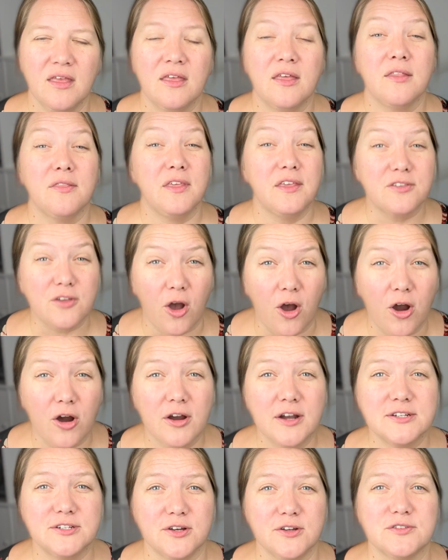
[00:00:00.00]
These are
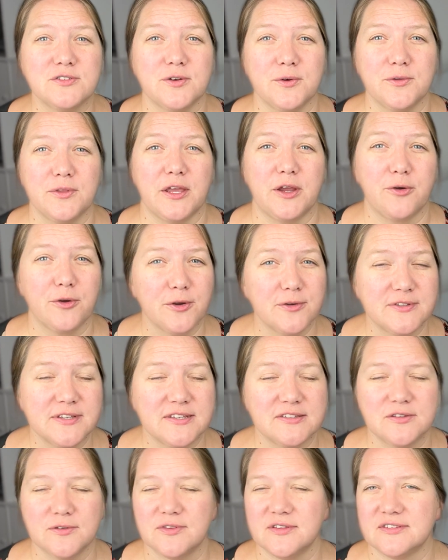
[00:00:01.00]
adults-only
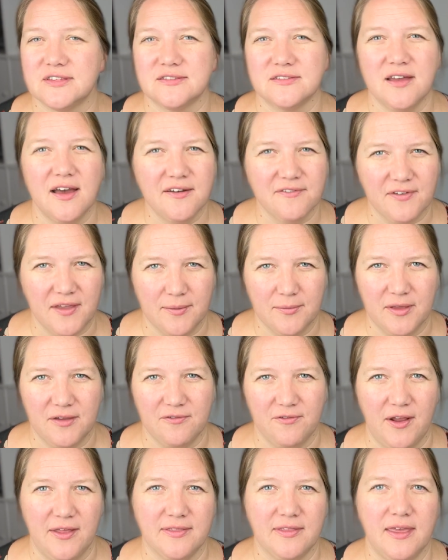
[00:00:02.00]
cruises, so this is not
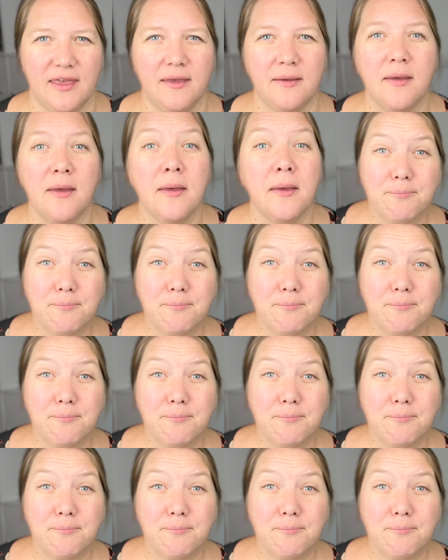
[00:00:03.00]
family-friendly.